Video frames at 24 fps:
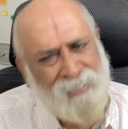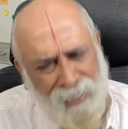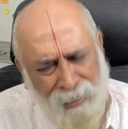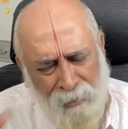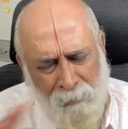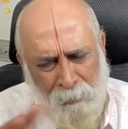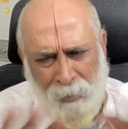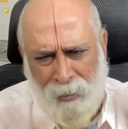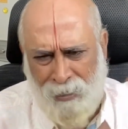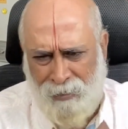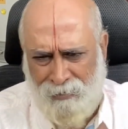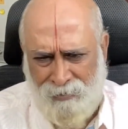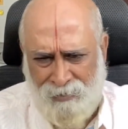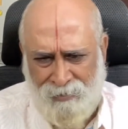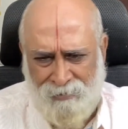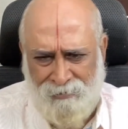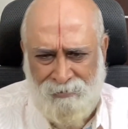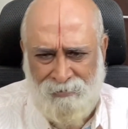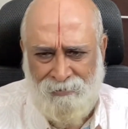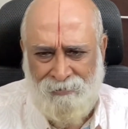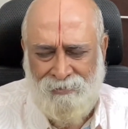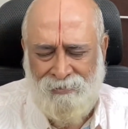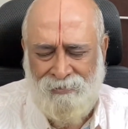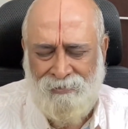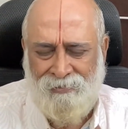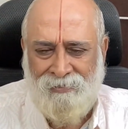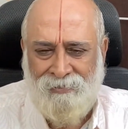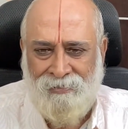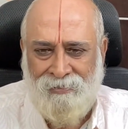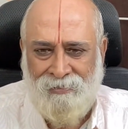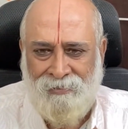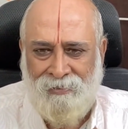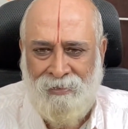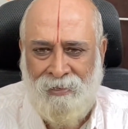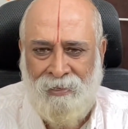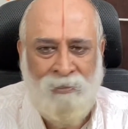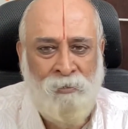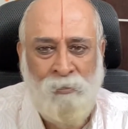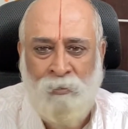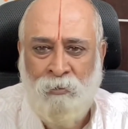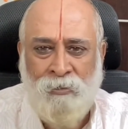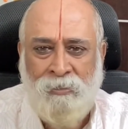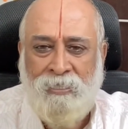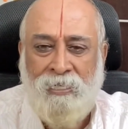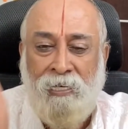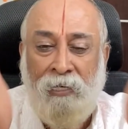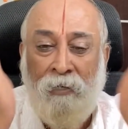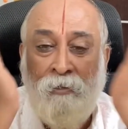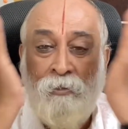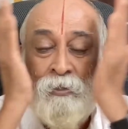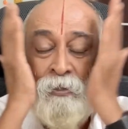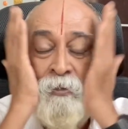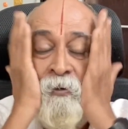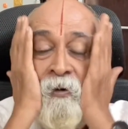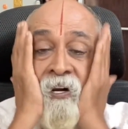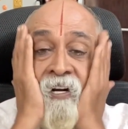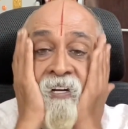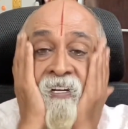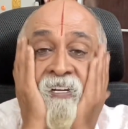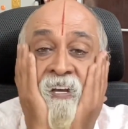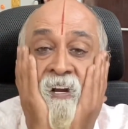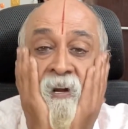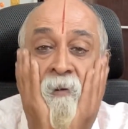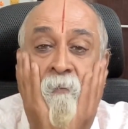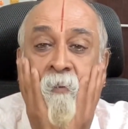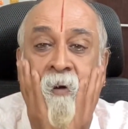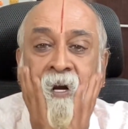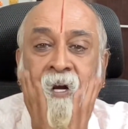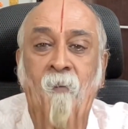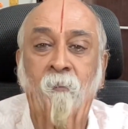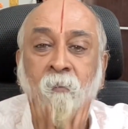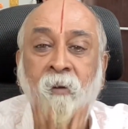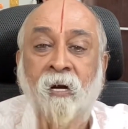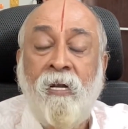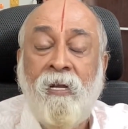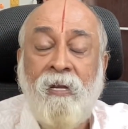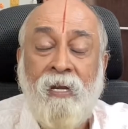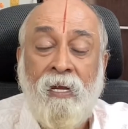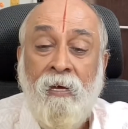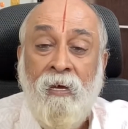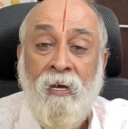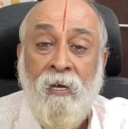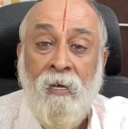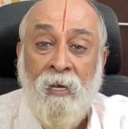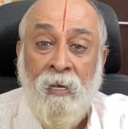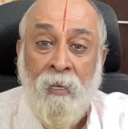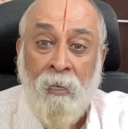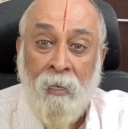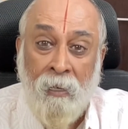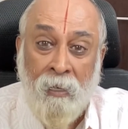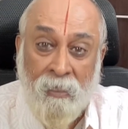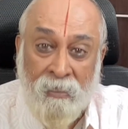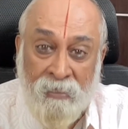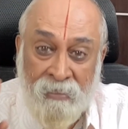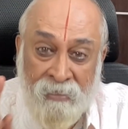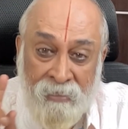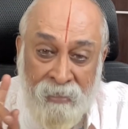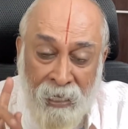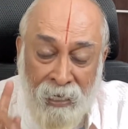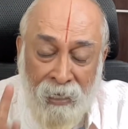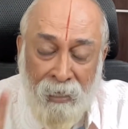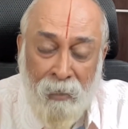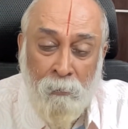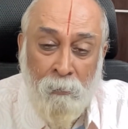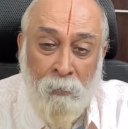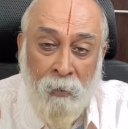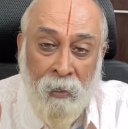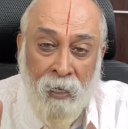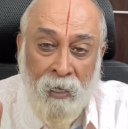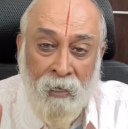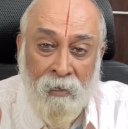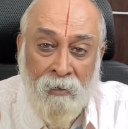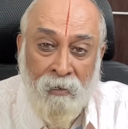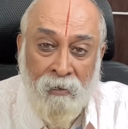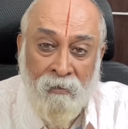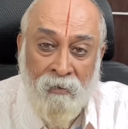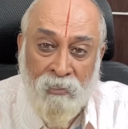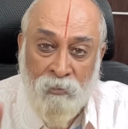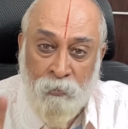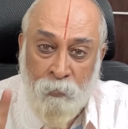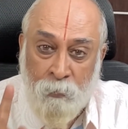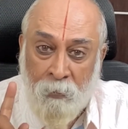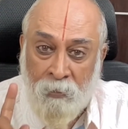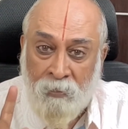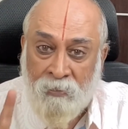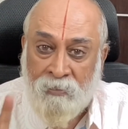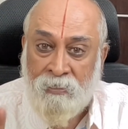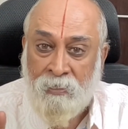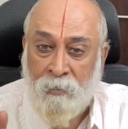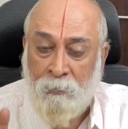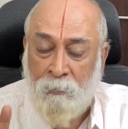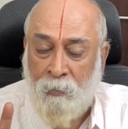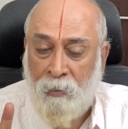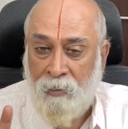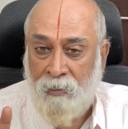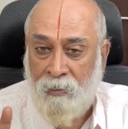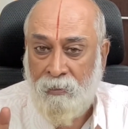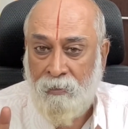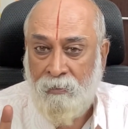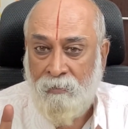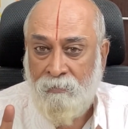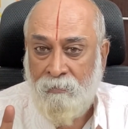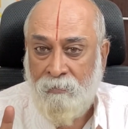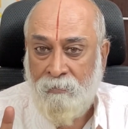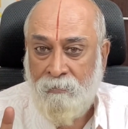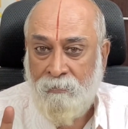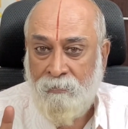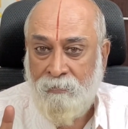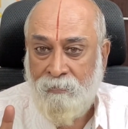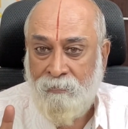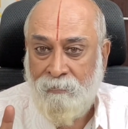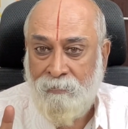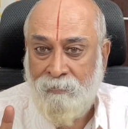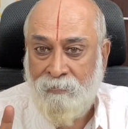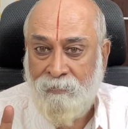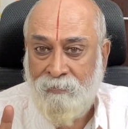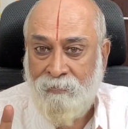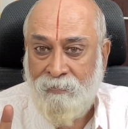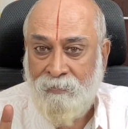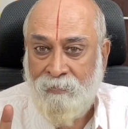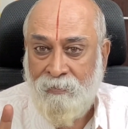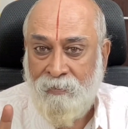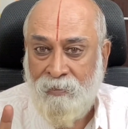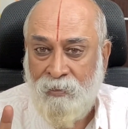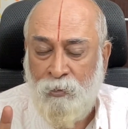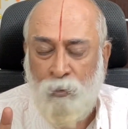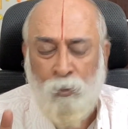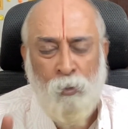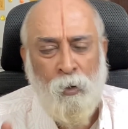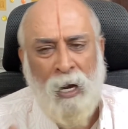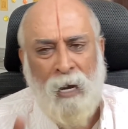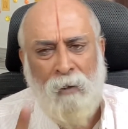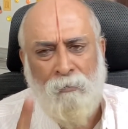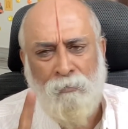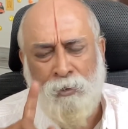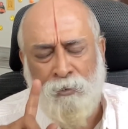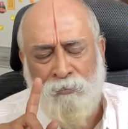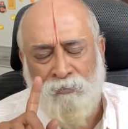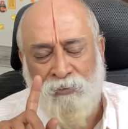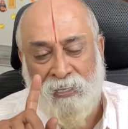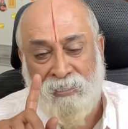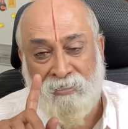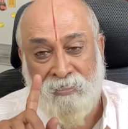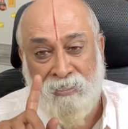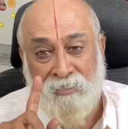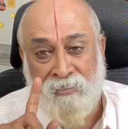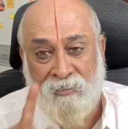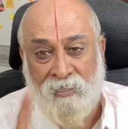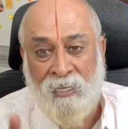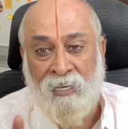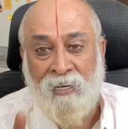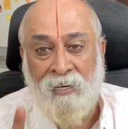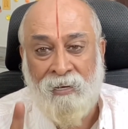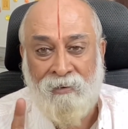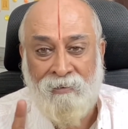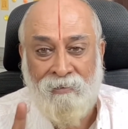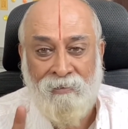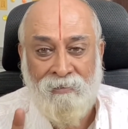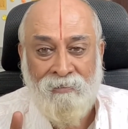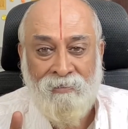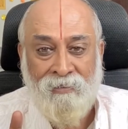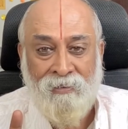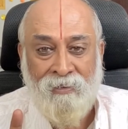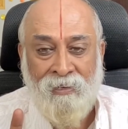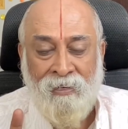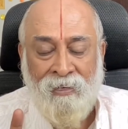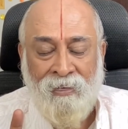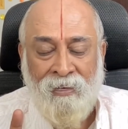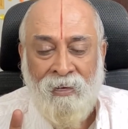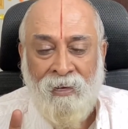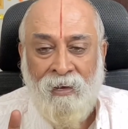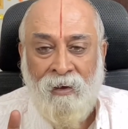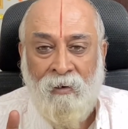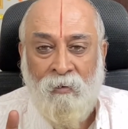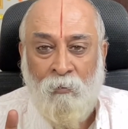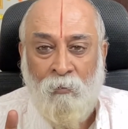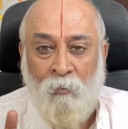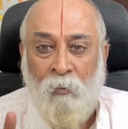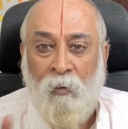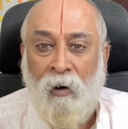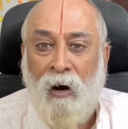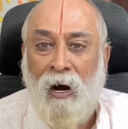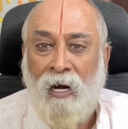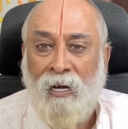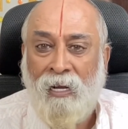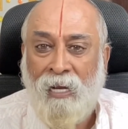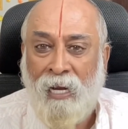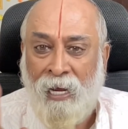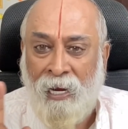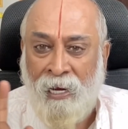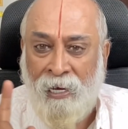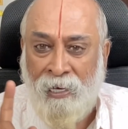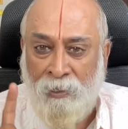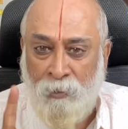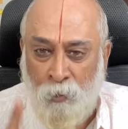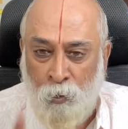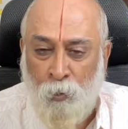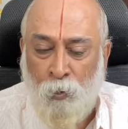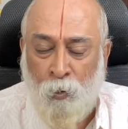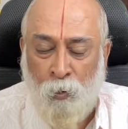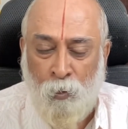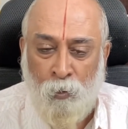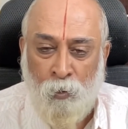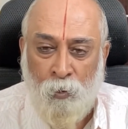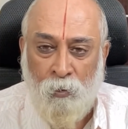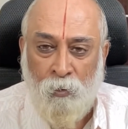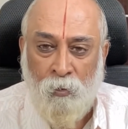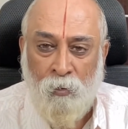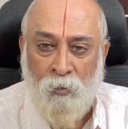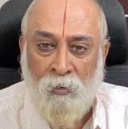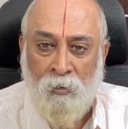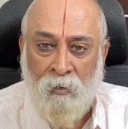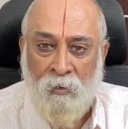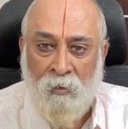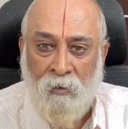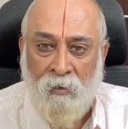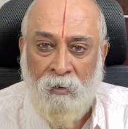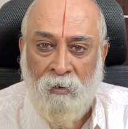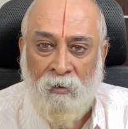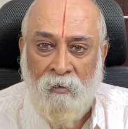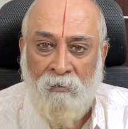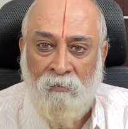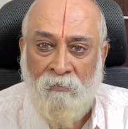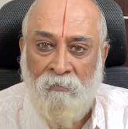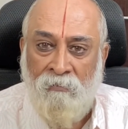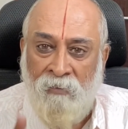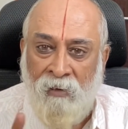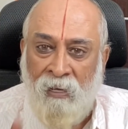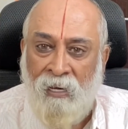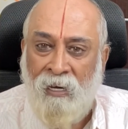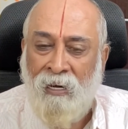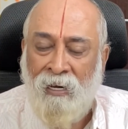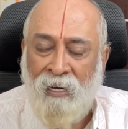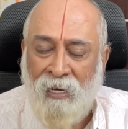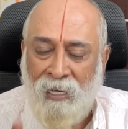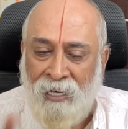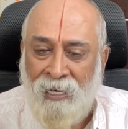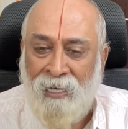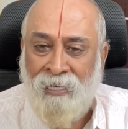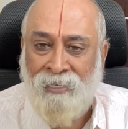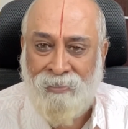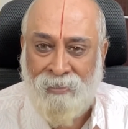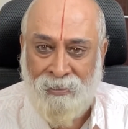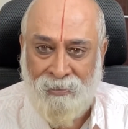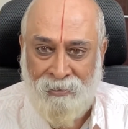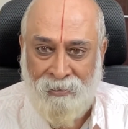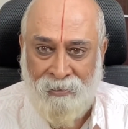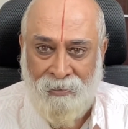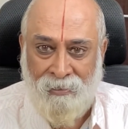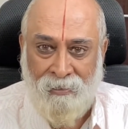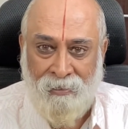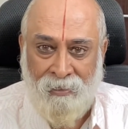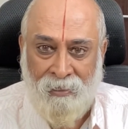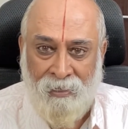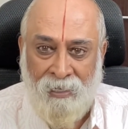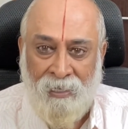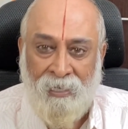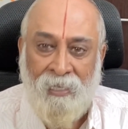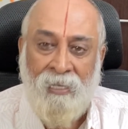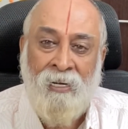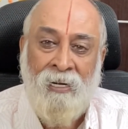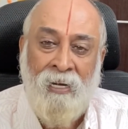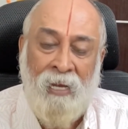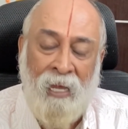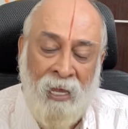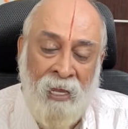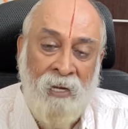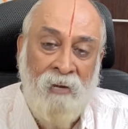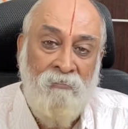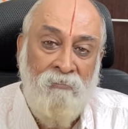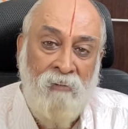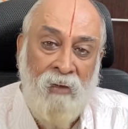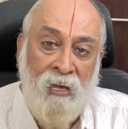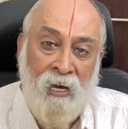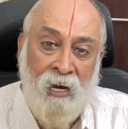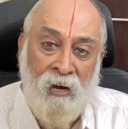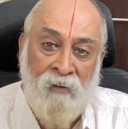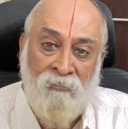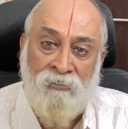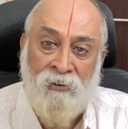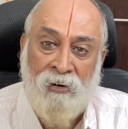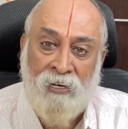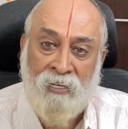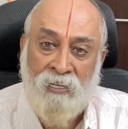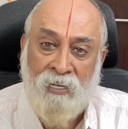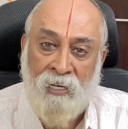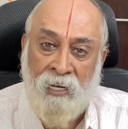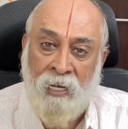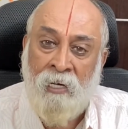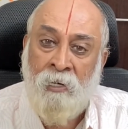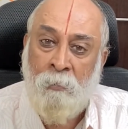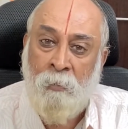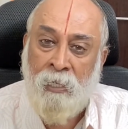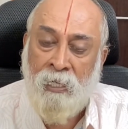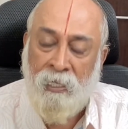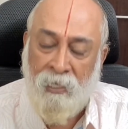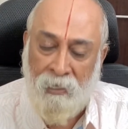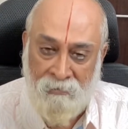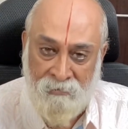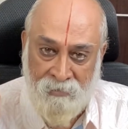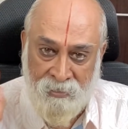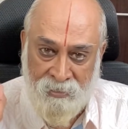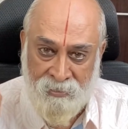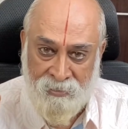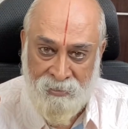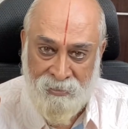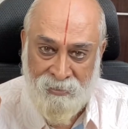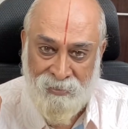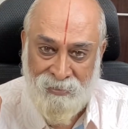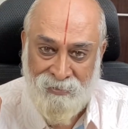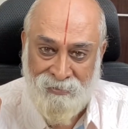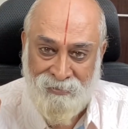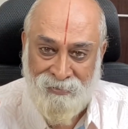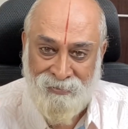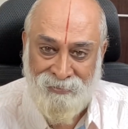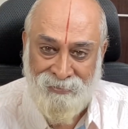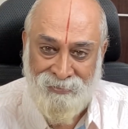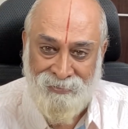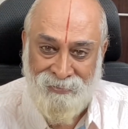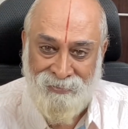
Celebrate. I don't say you should not celebrate, but celebrate responsibly. You have to first think, what I do, will it in any way affect anybody else?